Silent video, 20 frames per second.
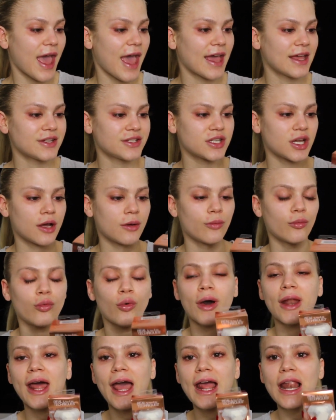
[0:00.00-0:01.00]
And
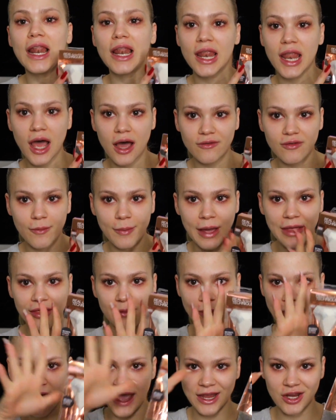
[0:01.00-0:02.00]
what I love about
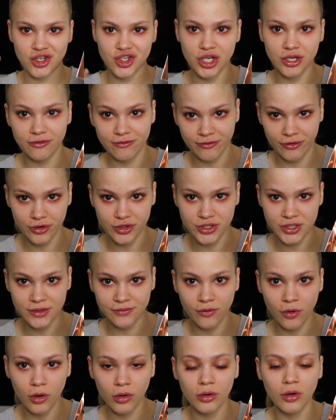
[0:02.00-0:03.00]
the packaging, first
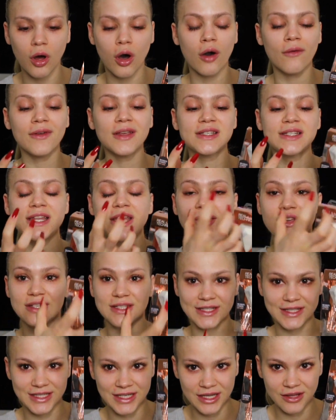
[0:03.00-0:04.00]
of all, obviously you
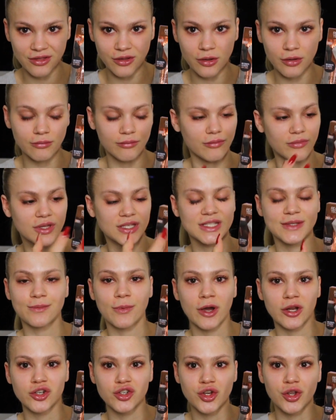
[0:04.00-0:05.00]
can see the
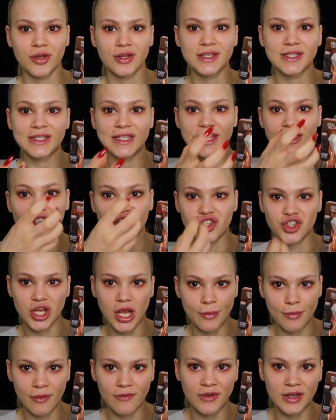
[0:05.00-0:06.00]
sponge, you can see the
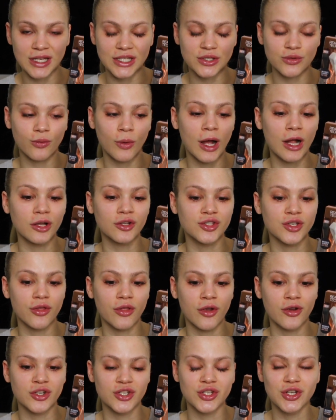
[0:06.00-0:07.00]
shape of it as well, so
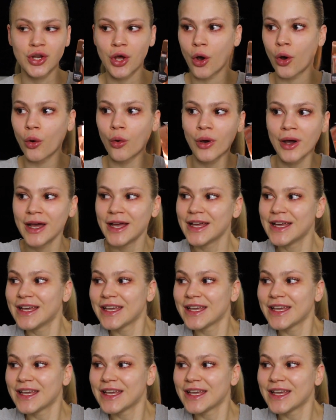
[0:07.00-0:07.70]
there's no